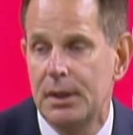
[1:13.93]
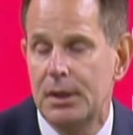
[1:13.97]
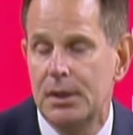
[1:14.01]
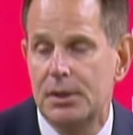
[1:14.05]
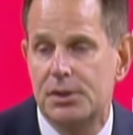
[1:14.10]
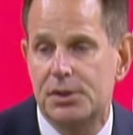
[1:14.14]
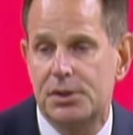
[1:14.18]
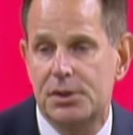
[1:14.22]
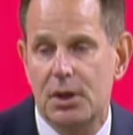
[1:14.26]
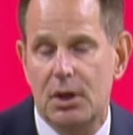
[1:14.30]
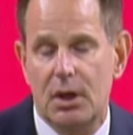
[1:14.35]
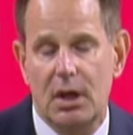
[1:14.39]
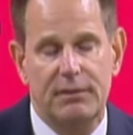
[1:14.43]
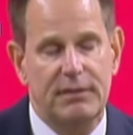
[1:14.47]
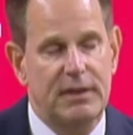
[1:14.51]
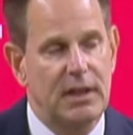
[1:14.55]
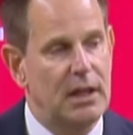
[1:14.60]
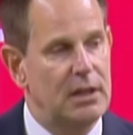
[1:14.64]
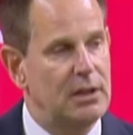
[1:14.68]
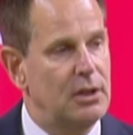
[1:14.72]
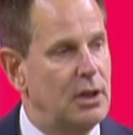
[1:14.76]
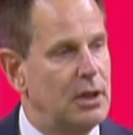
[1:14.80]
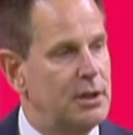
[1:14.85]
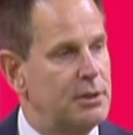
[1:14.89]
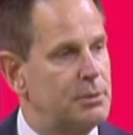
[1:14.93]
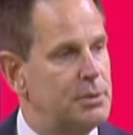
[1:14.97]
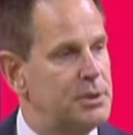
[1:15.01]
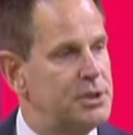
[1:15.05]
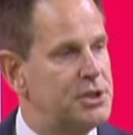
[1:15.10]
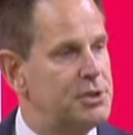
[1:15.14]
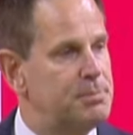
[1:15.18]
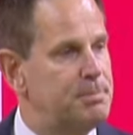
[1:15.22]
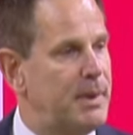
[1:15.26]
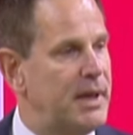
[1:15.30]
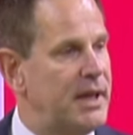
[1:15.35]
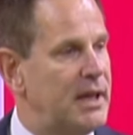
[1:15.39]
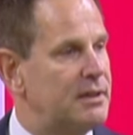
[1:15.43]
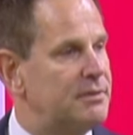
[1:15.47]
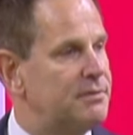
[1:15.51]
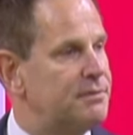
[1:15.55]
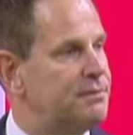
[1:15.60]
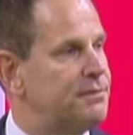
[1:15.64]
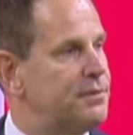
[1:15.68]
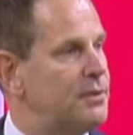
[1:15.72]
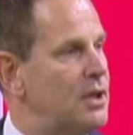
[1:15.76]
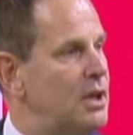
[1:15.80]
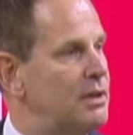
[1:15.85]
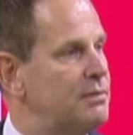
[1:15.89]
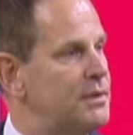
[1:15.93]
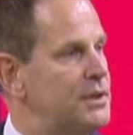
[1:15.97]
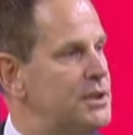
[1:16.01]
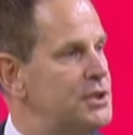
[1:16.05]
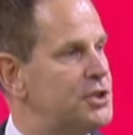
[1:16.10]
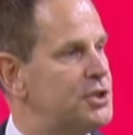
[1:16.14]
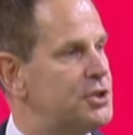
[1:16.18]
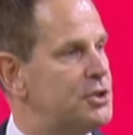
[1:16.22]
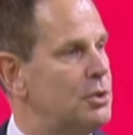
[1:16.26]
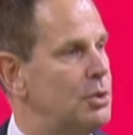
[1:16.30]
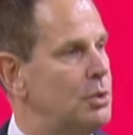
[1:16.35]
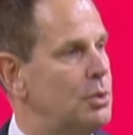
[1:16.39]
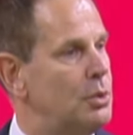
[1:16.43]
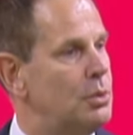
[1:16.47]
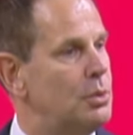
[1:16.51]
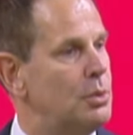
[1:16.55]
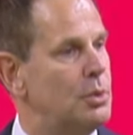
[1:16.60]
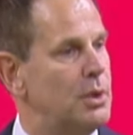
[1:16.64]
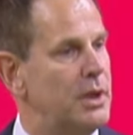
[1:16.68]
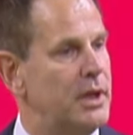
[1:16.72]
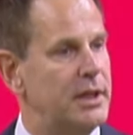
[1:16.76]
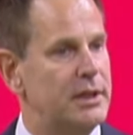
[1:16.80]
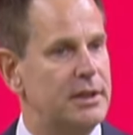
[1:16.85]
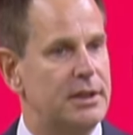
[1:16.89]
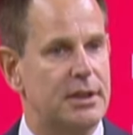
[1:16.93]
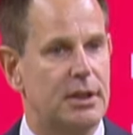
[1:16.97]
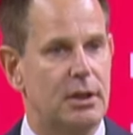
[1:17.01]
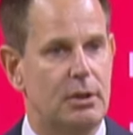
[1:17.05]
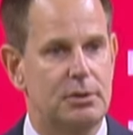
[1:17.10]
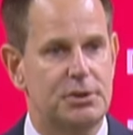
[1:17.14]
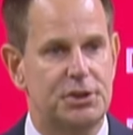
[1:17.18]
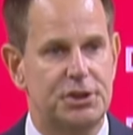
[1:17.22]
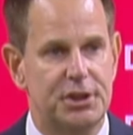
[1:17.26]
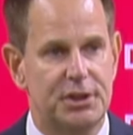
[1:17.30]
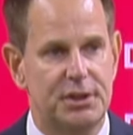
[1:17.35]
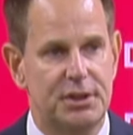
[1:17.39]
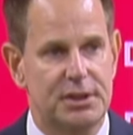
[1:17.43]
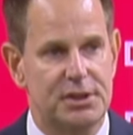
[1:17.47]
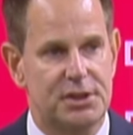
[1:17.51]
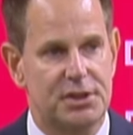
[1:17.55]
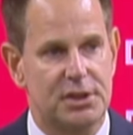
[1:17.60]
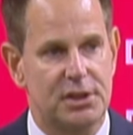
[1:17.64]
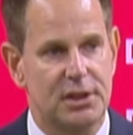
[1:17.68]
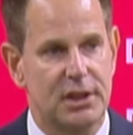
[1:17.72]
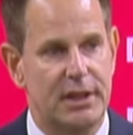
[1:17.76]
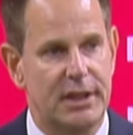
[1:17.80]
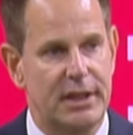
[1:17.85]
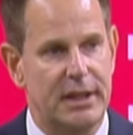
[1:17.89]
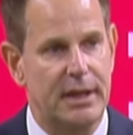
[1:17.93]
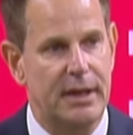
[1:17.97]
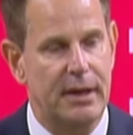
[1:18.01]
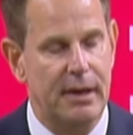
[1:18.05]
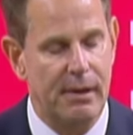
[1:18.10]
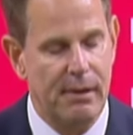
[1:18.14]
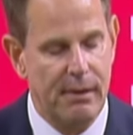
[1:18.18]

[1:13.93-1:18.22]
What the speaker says: So I've got a lot of respect for every school and coach in this league,